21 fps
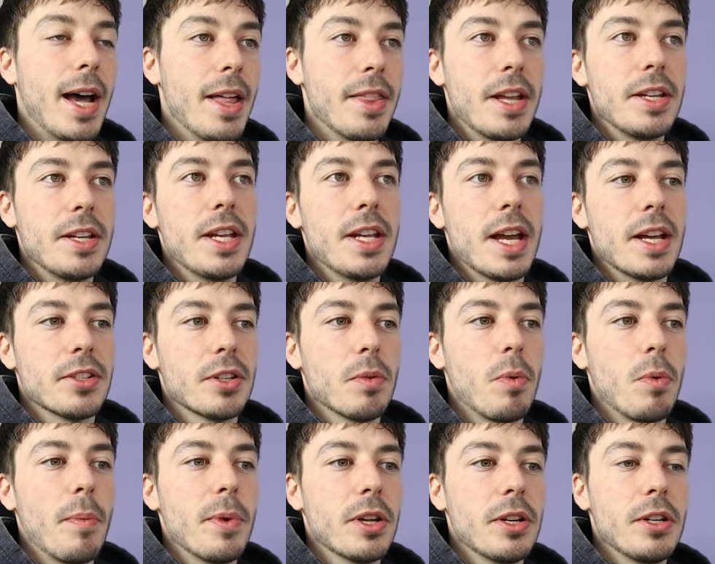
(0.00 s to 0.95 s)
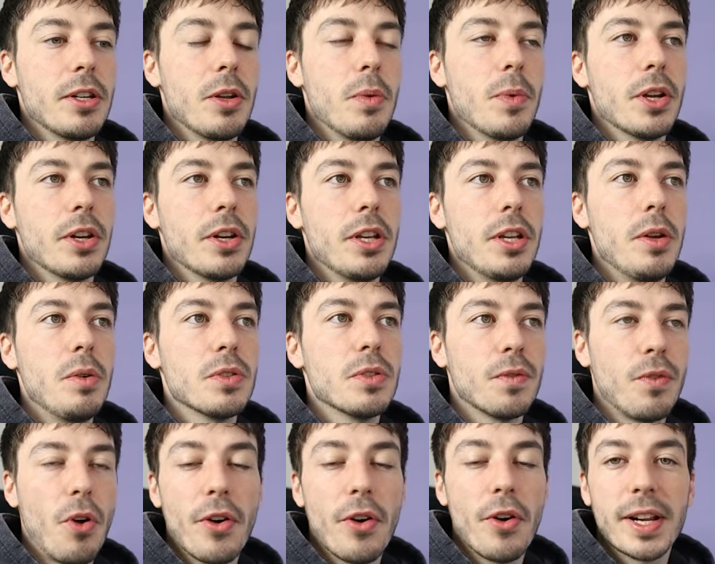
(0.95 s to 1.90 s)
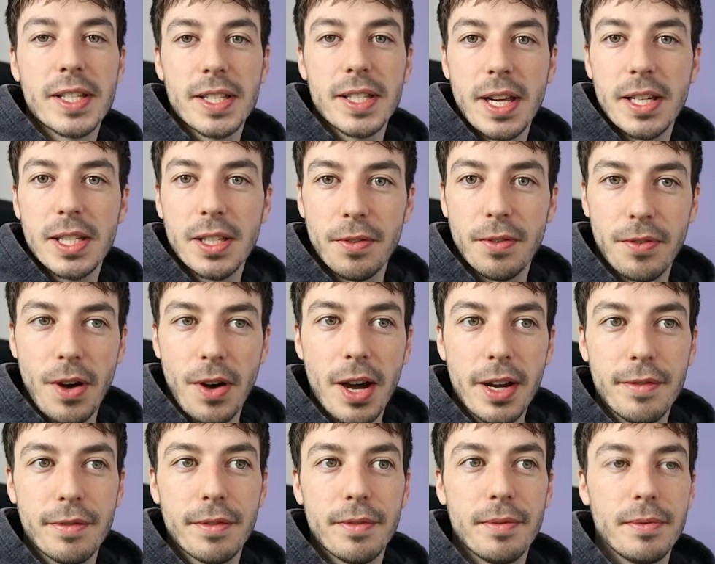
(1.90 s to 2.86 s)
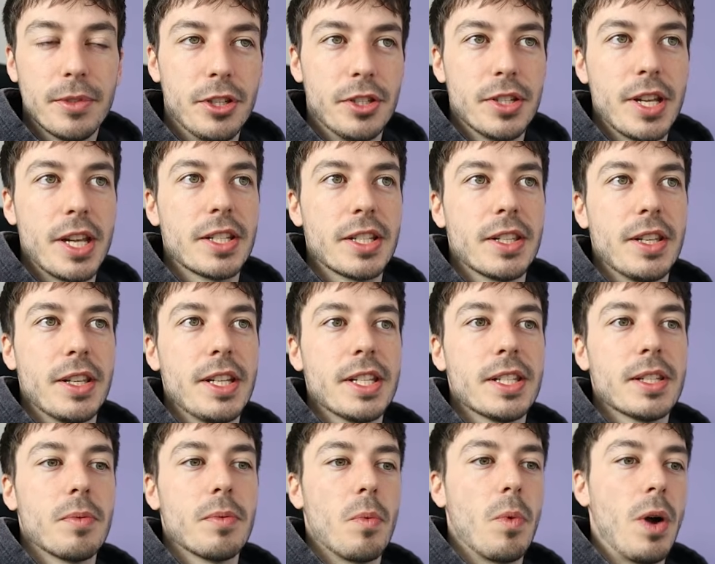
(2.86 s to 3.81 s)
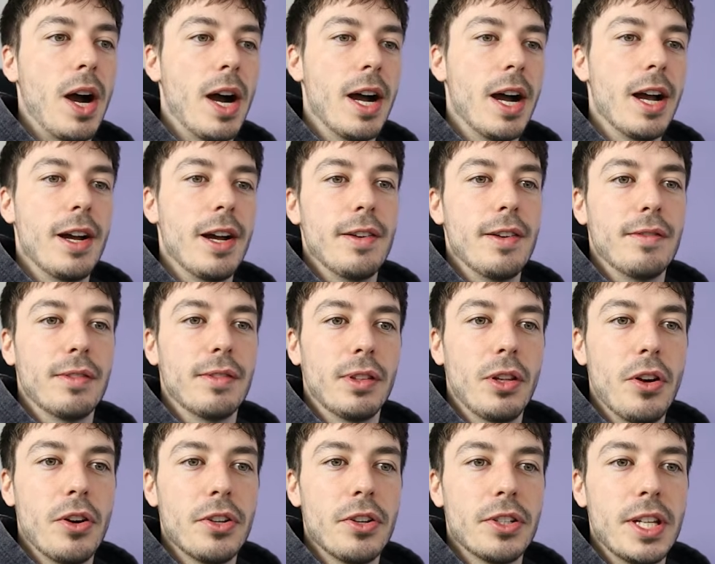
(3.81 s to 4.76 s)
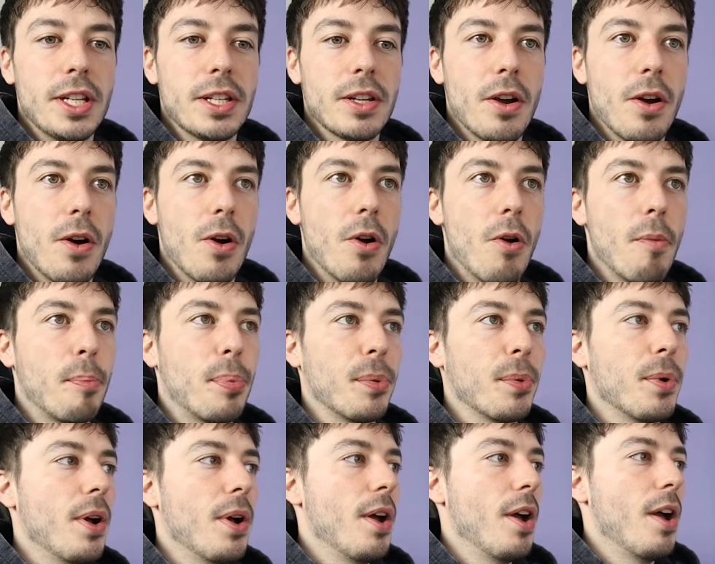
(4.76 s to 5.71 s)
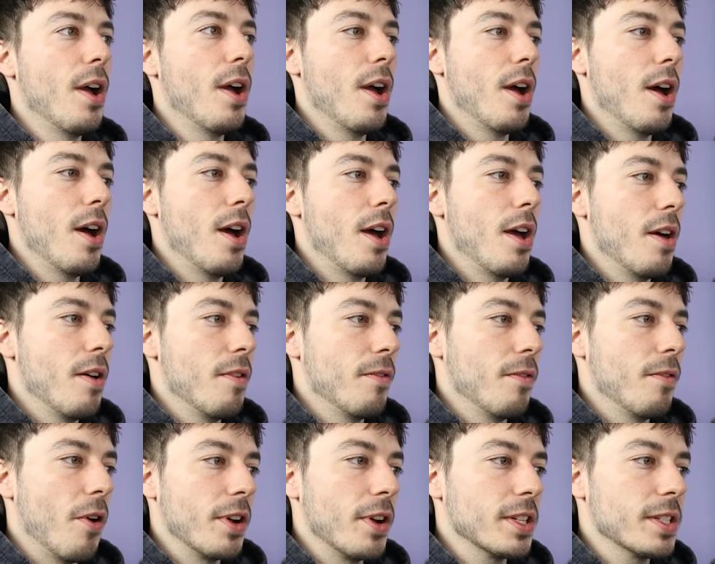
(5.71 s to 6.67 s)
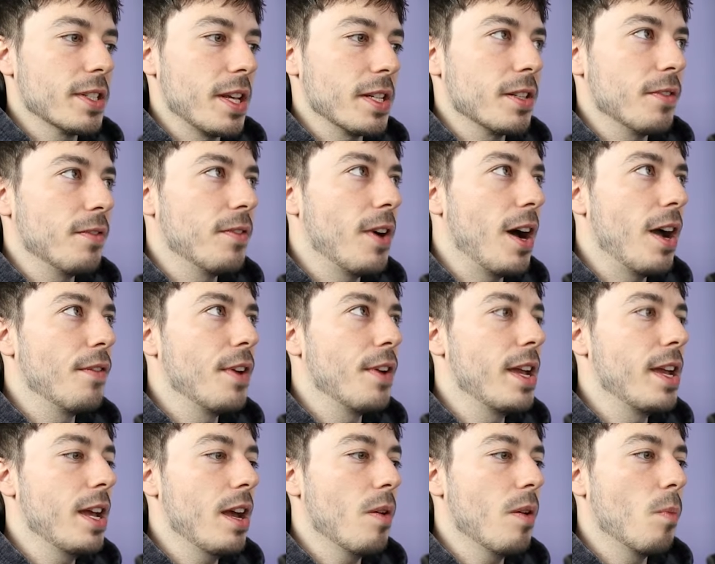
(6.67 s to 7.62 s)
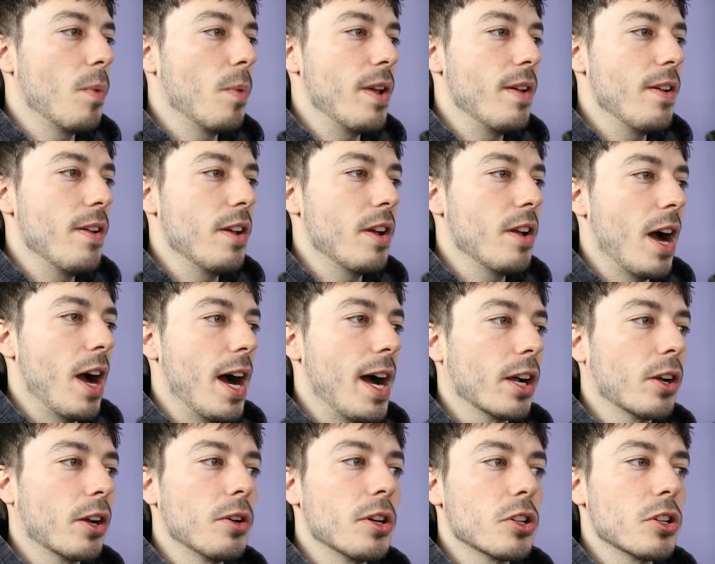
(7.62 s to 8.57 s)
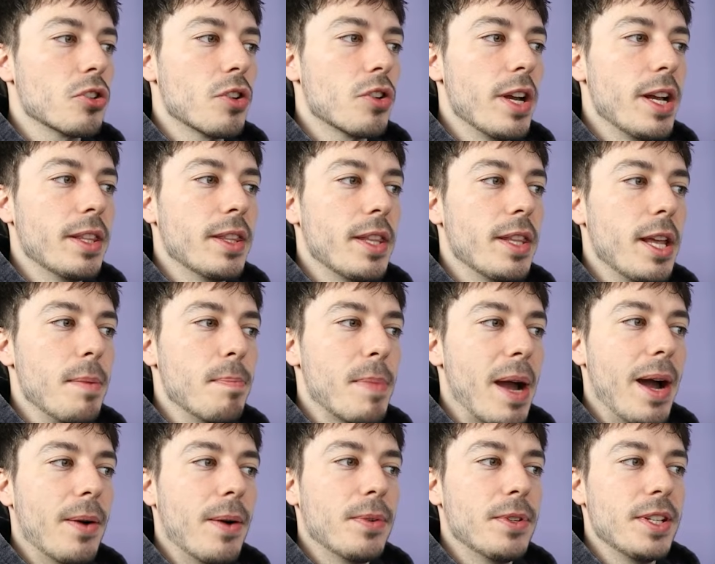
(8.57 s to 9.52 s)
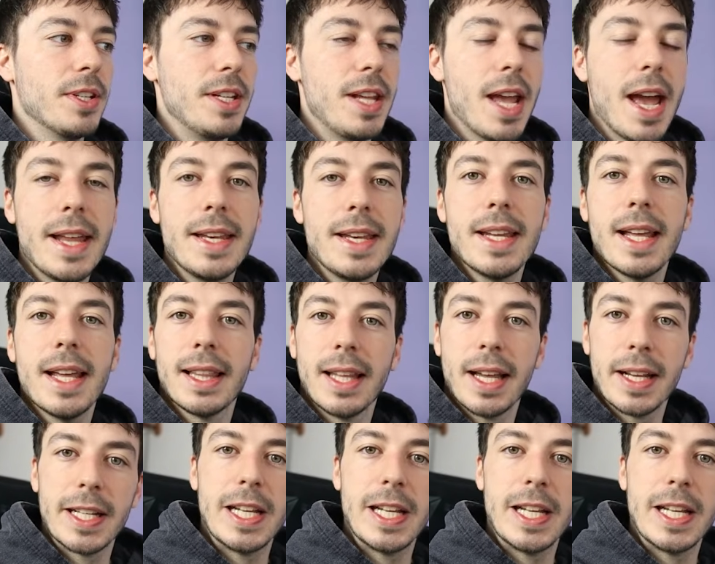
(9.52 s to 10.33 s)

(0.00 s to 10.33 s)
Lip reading: then yeah, so what we're going to do, we're going to use ForexTester 5 to test this. I've loaded up ForexTester 5 here. We are going to trade the pound yen